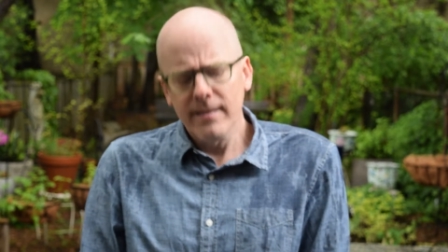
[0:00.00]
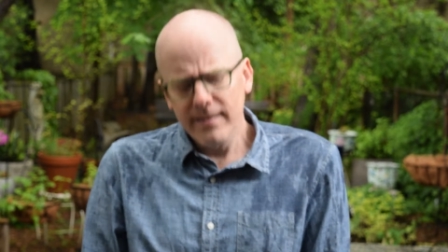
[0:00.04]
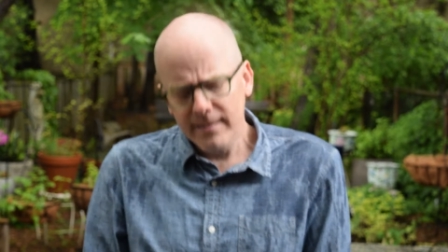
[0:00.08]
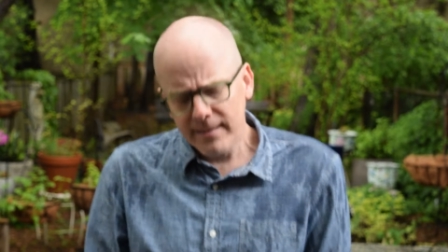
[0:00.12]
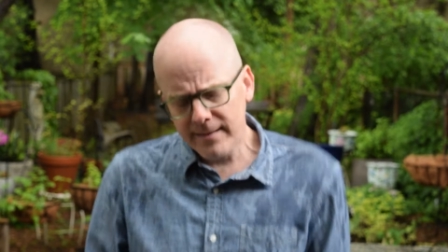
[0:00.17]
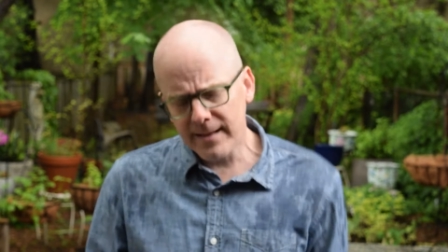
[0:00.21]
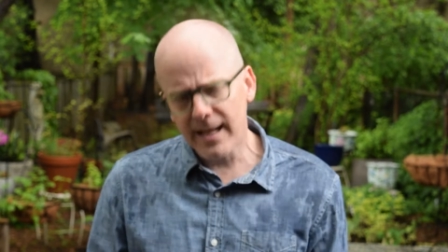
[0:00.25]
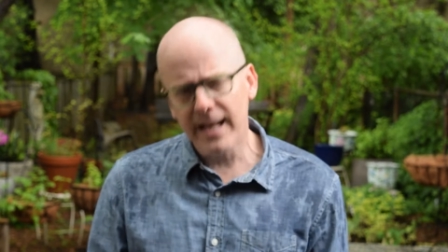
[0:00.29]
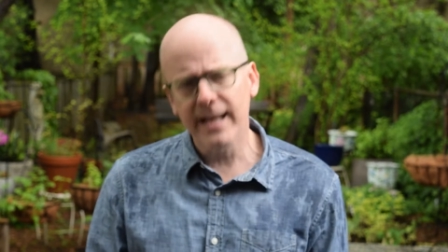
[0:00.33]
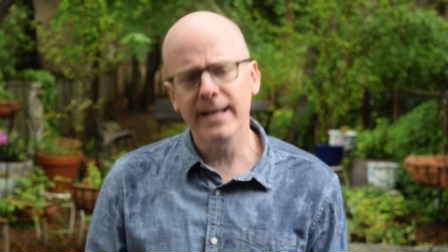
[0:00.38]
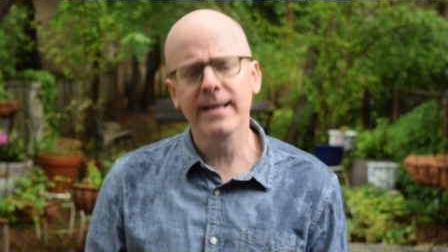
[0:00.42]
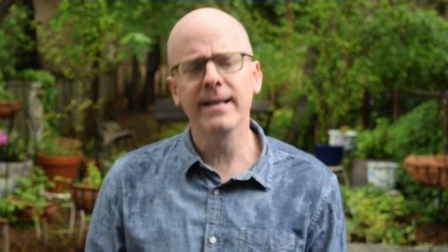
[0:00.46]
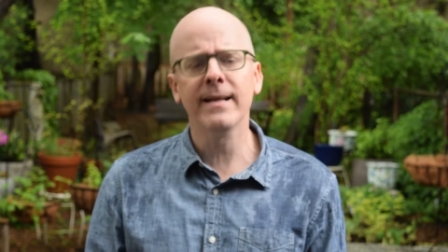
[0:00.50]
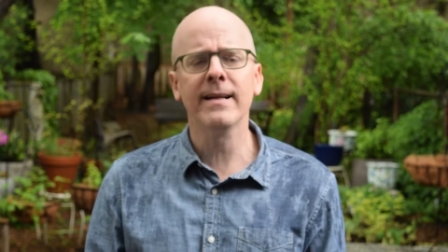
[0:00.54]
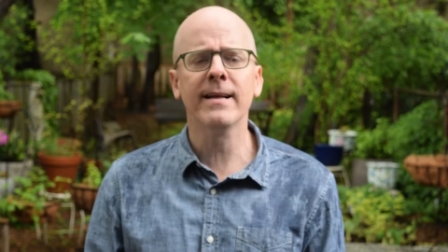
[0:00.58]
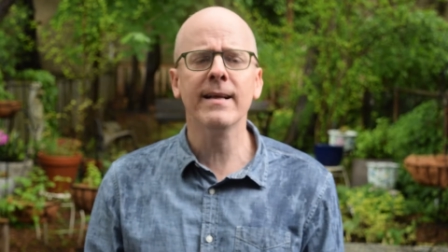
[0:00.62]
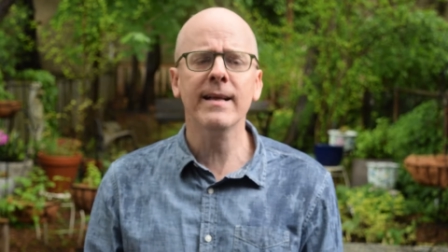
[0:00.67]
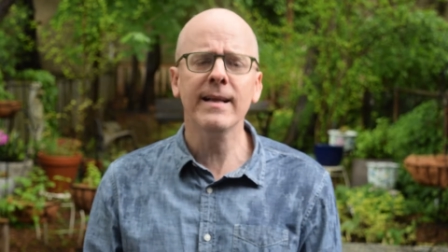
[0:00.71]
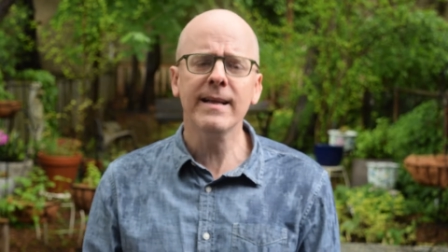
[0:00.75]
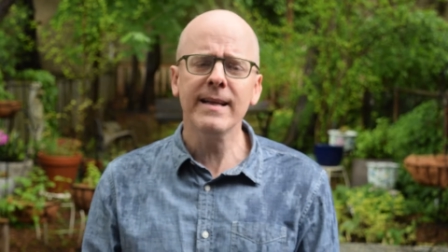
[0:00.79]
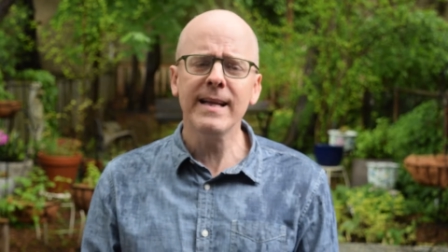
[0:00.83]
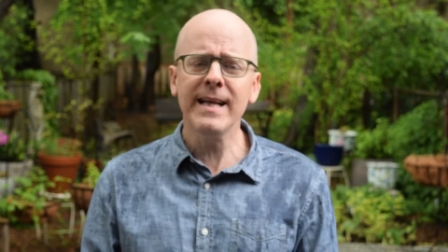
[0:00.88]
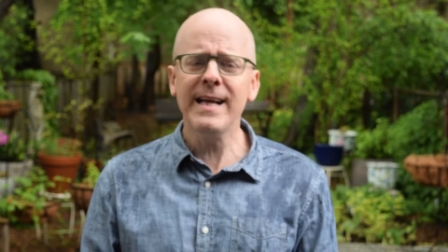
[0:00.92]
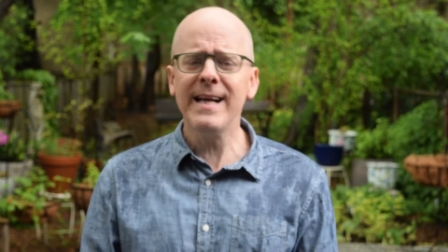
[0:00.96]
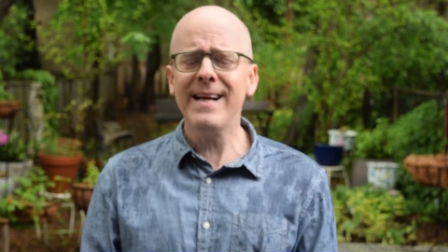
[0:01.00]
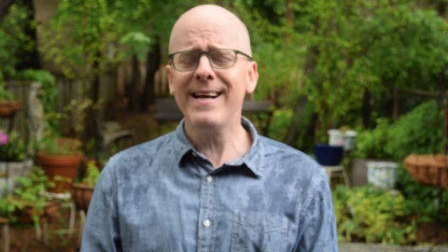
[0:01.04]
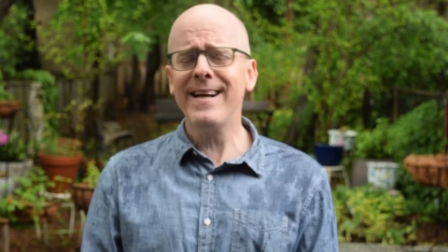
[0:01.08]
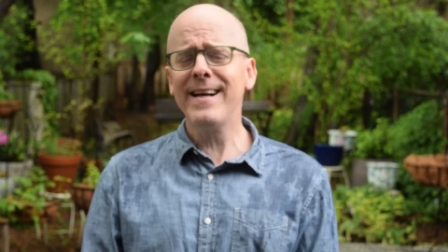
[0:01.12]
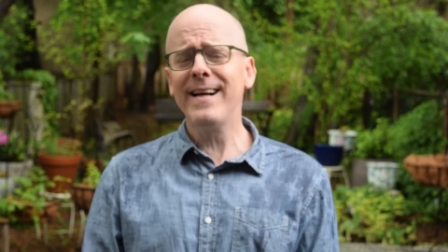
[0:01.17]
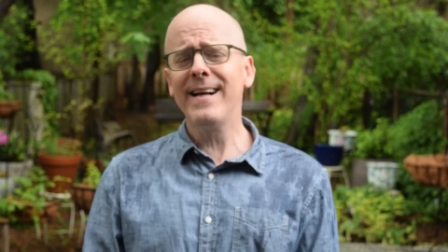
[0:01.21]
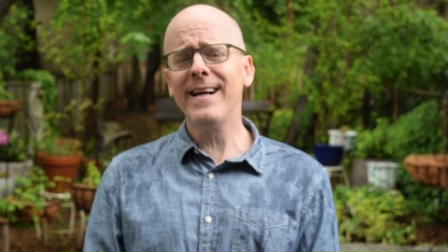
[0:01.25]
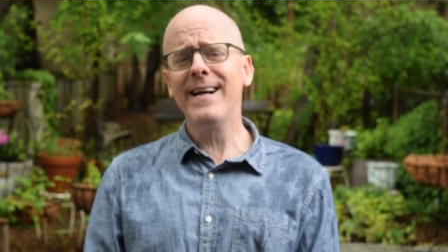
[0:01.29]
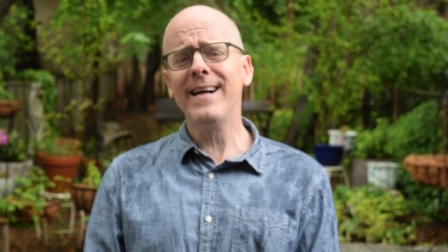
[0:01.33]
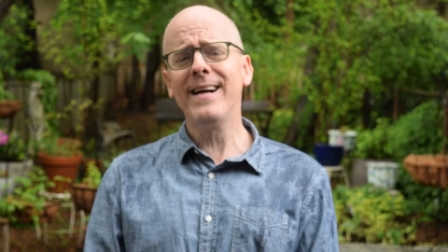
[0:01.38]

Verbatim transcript: la la la la.